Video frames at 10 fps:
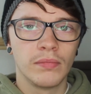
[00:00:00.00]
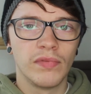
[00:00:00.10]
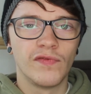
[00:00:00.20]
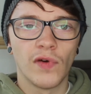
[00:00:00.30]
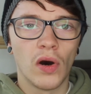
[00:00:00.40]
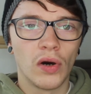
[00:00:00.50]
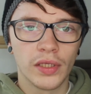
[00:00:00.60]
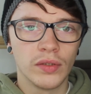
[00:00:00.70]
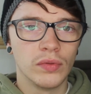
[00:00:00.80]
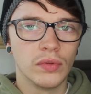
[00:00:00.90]
before
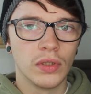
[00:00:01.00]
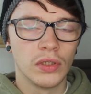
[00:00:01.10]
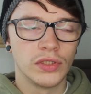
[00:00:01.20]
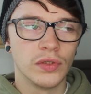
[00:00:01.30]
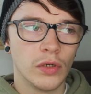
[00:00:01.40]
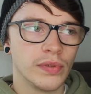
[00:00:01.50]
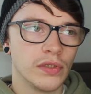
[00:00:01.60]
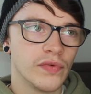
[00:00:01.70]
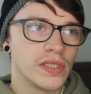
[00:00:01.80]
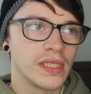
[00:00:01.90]
you do open
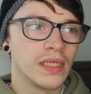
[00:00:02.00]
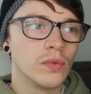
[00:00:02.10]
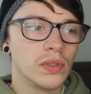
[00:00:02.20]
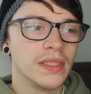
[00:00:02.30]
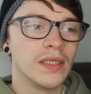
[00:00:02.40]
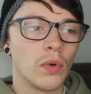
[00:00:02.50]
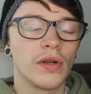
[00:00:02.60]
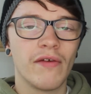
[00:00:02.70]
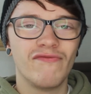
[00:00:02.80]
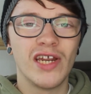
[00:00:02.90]
university. You will need one
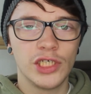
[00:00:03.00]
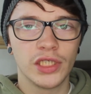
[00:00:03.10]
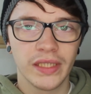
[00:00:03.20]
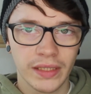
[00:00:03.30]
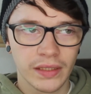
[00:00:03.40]
eventually.